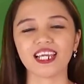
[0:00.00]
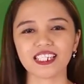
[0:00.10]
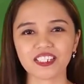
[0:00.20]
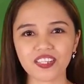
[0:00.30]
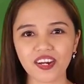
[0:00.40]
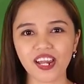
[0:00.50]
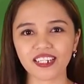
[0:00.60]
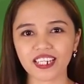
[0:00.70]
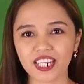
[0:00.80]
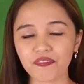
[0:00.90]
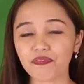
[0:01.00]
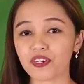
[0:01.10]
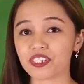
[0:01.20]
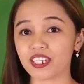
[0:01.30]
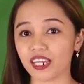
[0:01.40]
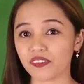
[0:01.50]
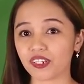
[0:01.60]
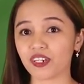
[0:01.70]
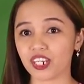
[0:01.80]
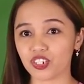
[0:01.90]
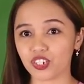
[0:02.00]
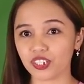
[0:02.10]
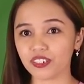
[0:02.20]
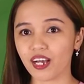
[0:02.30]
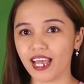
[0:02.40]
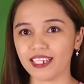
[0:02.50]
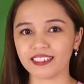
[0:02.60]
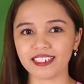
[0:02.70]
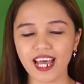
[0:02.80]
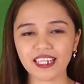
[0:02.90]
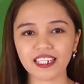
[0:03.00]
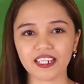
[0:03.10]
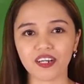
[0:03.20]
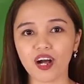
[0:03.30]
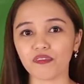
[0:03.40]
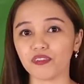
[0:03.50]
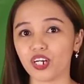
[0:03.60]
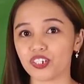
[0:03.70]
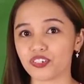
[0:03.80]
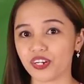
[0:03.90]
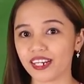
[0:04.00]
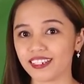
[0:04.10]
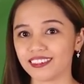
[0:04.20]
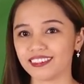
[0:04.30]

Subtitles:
Is there a need for segregation and tagging of laundry?